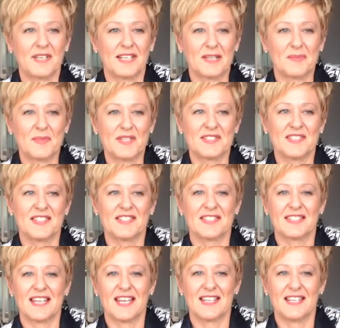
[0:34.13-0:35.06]
in the
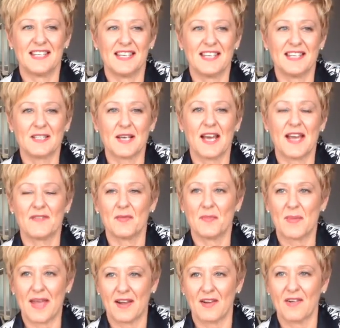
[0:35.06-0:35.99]
business 10 years. I have a
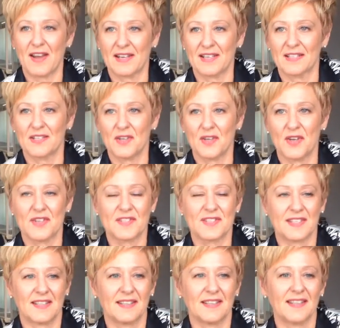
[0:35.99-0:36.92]
background in
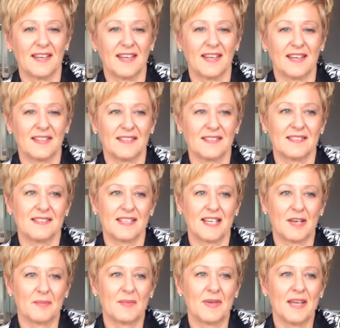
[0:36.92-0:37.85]
nursing,
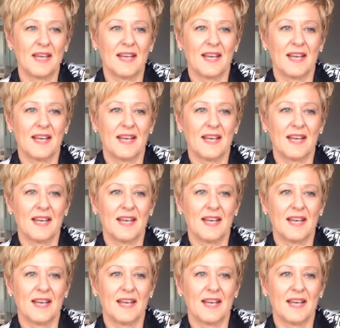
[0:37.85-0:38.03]
and